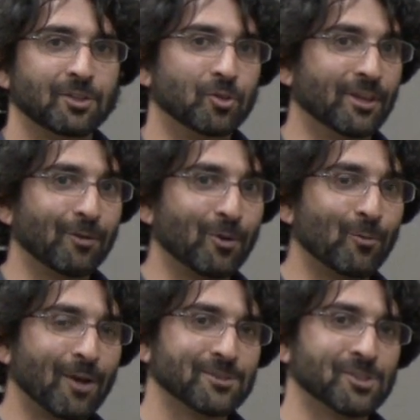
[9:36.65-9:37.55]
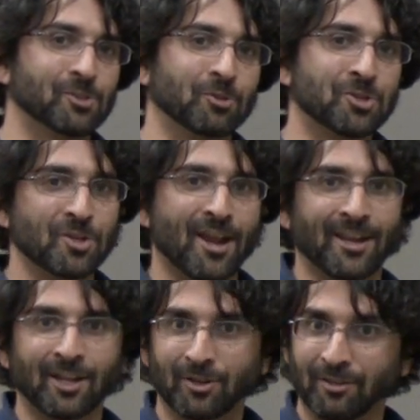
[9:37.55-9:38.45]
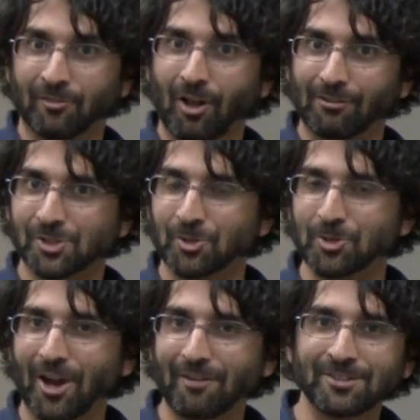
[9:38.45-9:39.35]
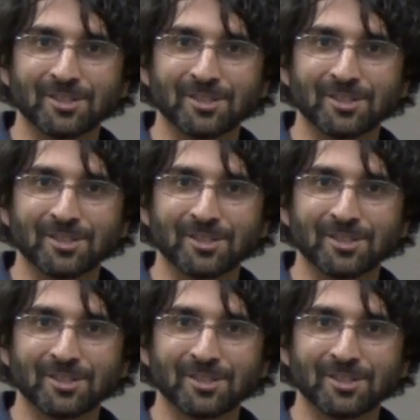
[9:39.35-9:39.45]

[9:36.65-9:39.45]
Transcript: Do you think we went with a solution that involves screwdrivers